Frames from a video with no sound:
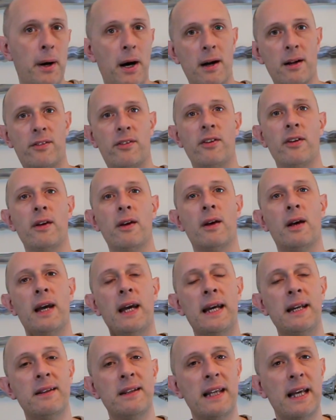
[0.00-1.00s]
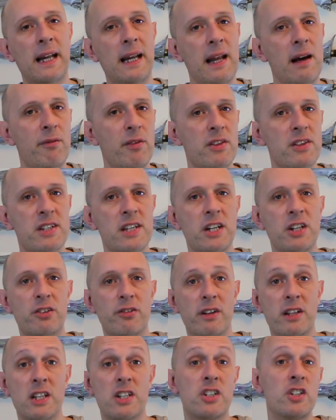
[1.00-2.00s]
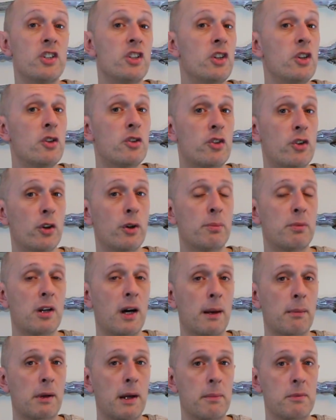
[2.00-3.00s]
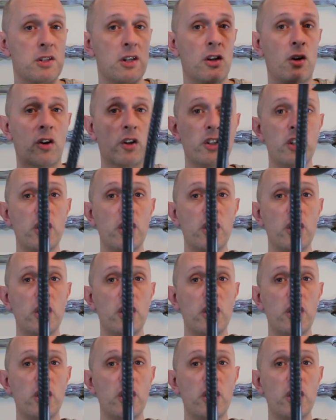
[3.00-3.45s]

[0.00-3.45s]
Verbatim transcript: but in the 11th century, this new troop type comes along